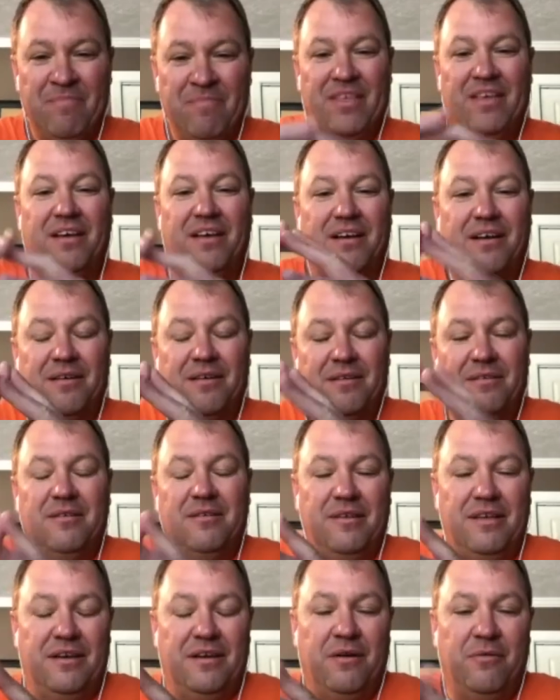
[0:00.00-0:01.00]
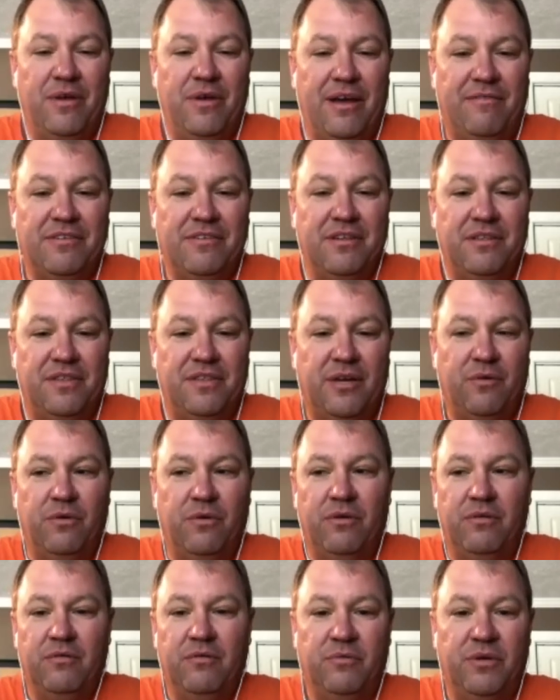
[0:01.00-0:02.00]
uh, you know, we obviously think
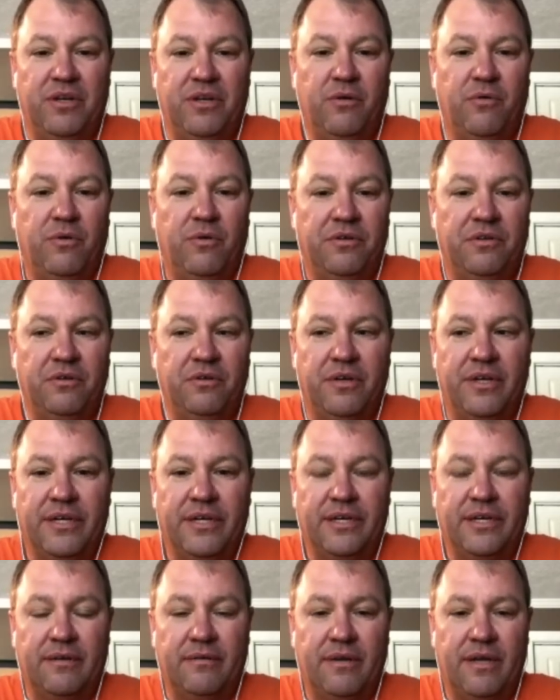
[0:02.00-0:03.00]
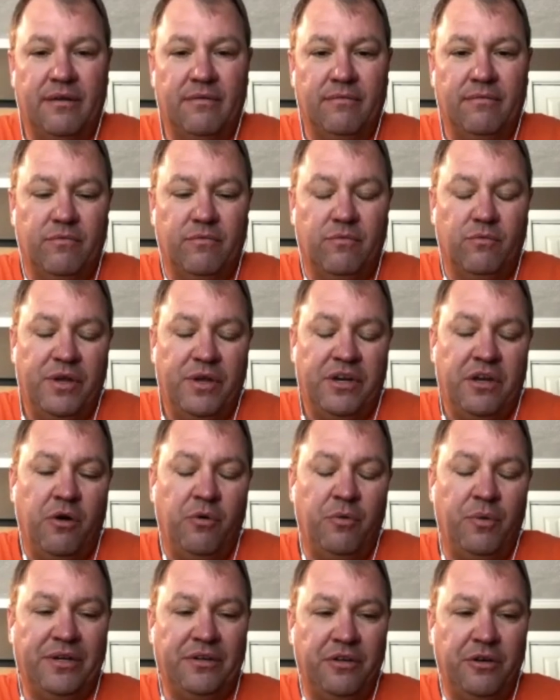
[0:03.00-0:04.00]
we're we know what we're doing, and and we know
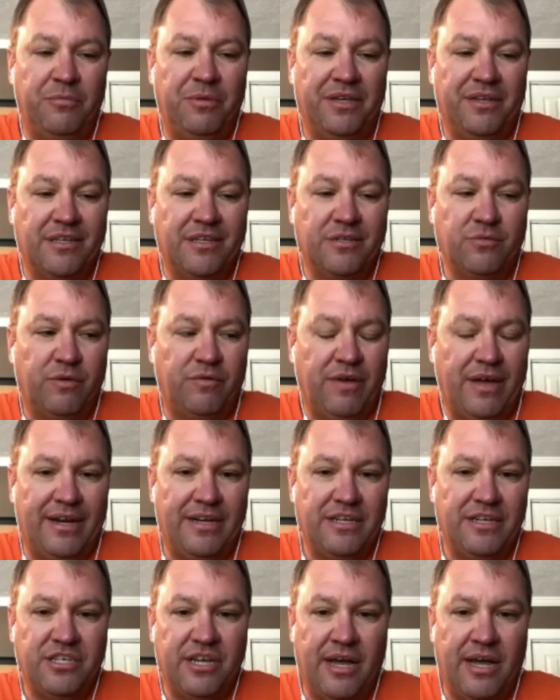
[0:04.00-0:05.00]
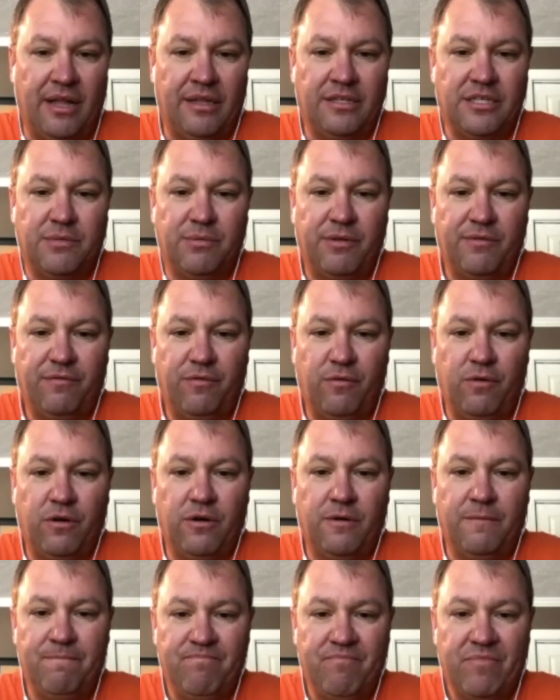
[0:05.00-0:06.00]
we do because we've had it challenged
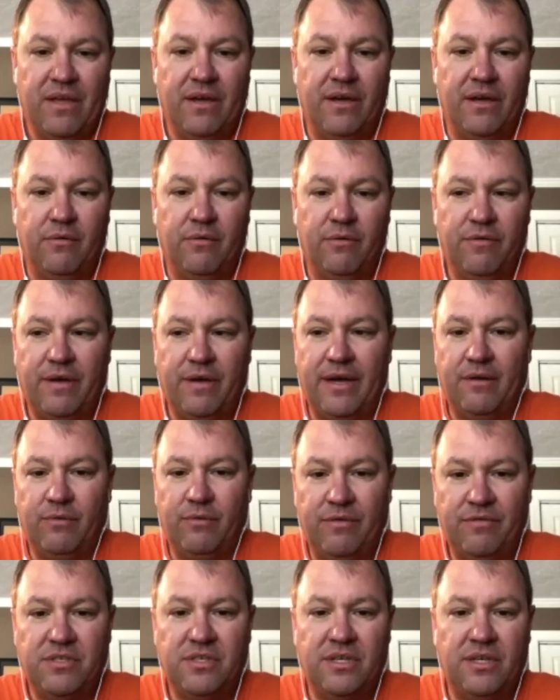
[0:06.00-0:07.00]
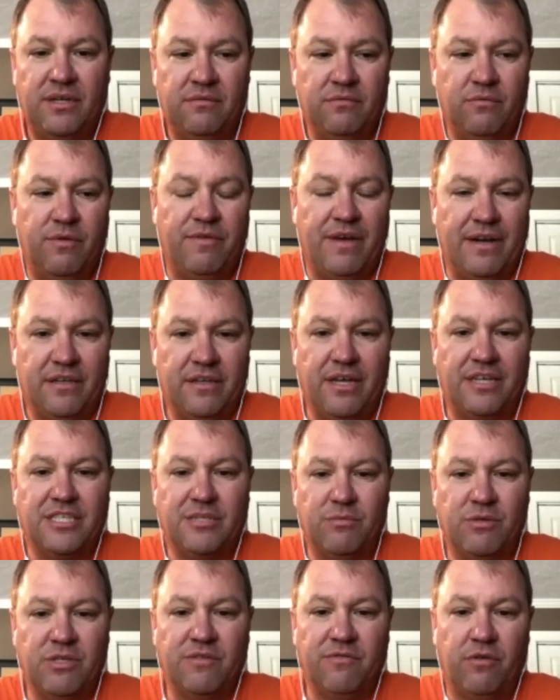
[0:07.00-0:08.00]
before. Uh, we've had we've seen we've had
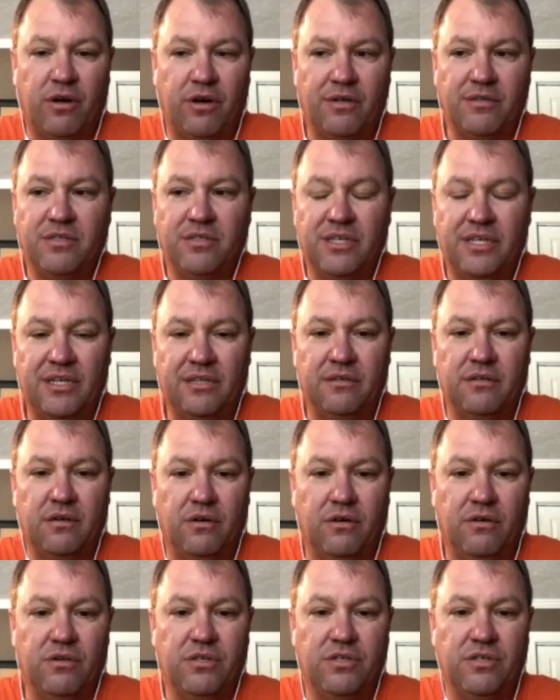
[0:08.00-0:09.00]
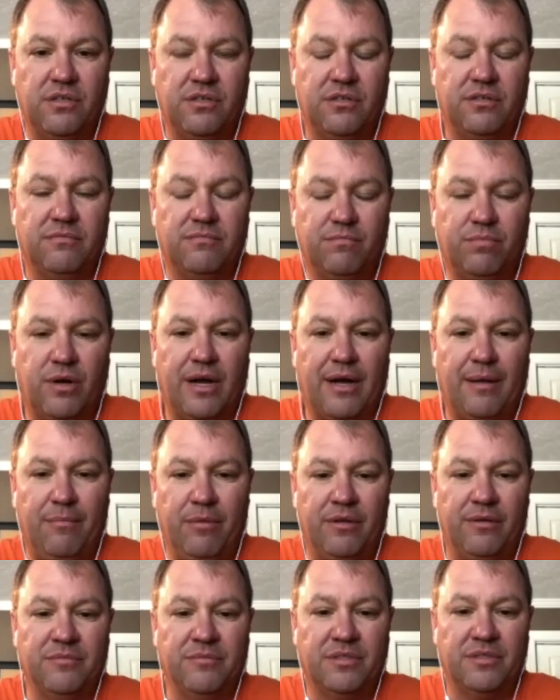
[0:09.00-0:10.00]
customers of ours in OSHA
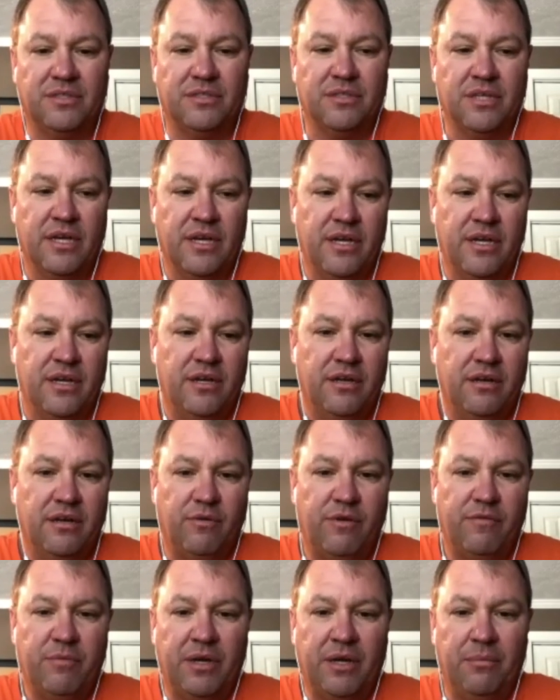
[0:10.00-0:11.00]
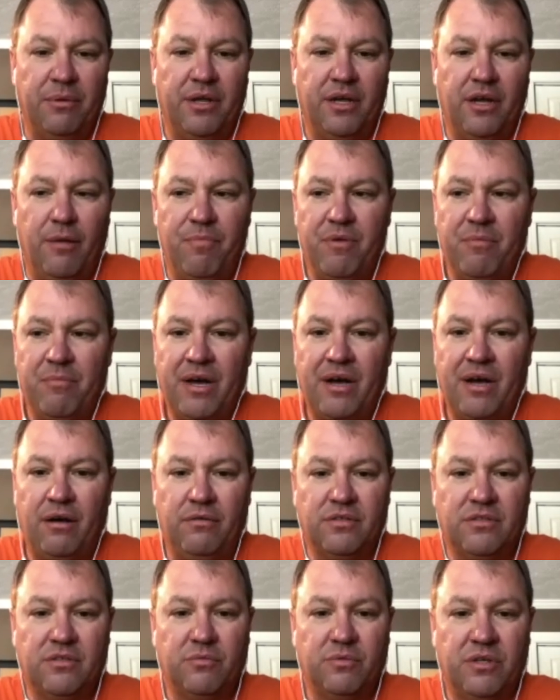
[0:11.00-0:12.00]
problems, and we've been able to help them
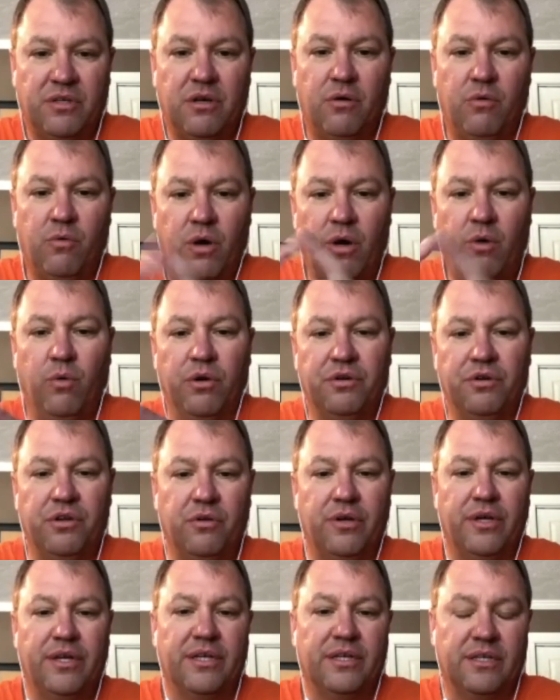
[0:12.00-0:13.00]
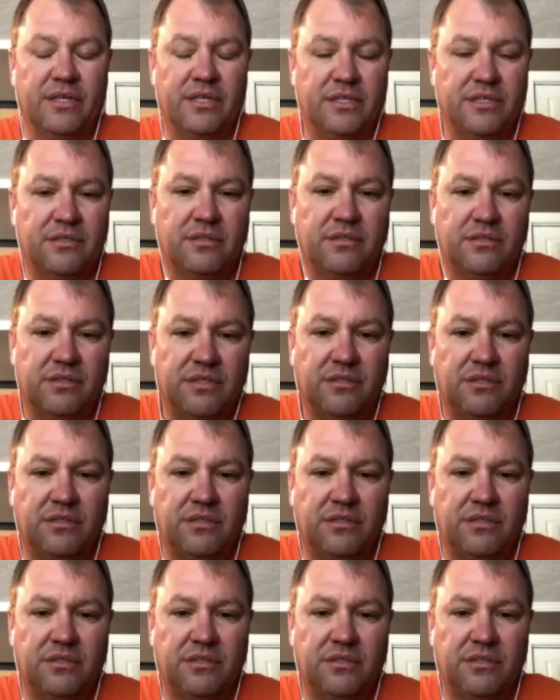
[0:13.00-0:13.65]
out. So we know what we're doing is is